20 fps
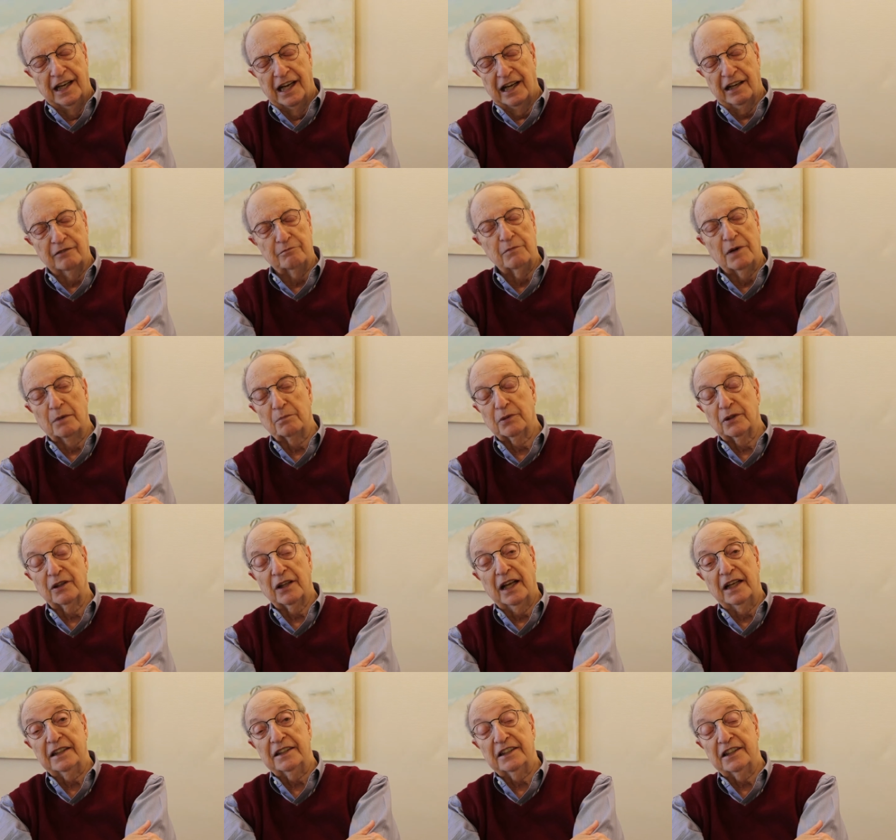I remember
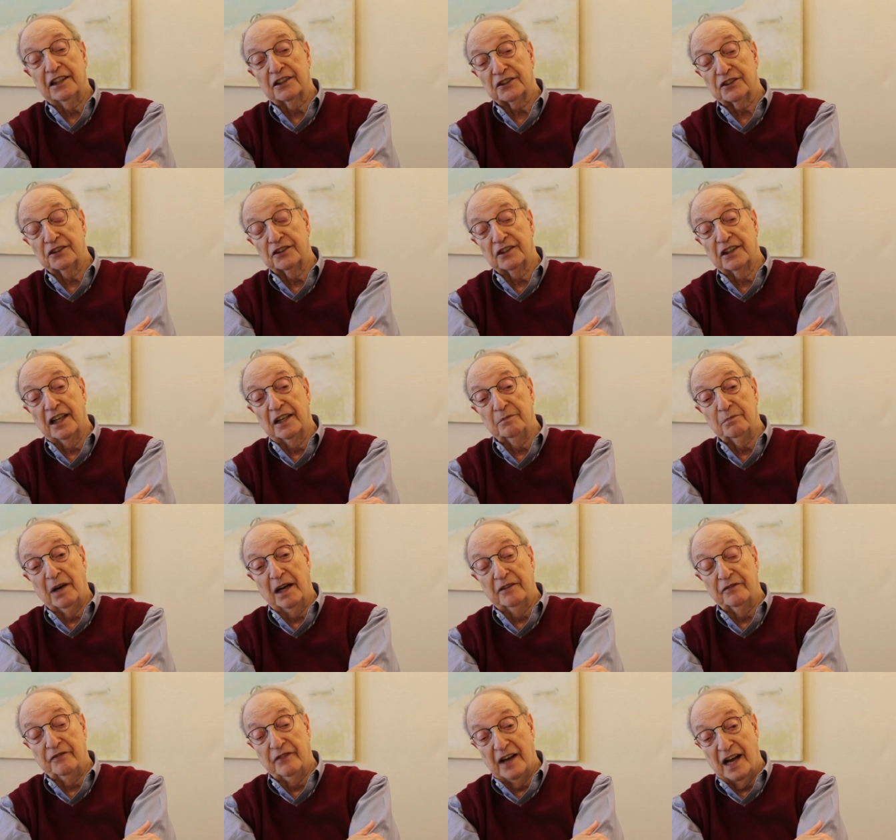like yesterday,
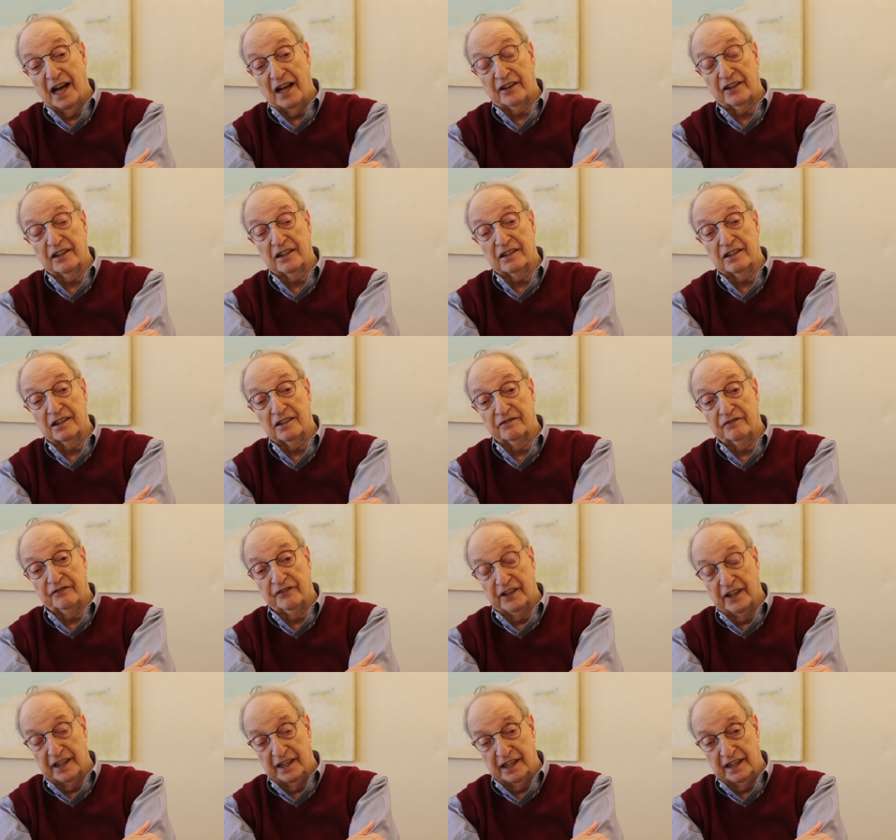my father,
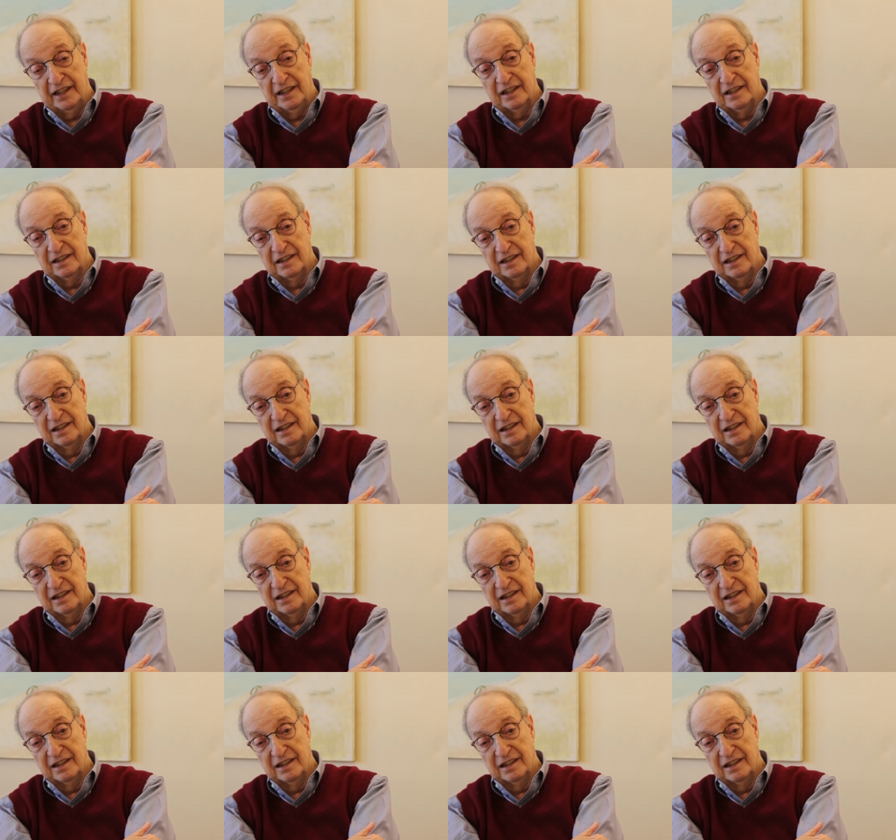Faye,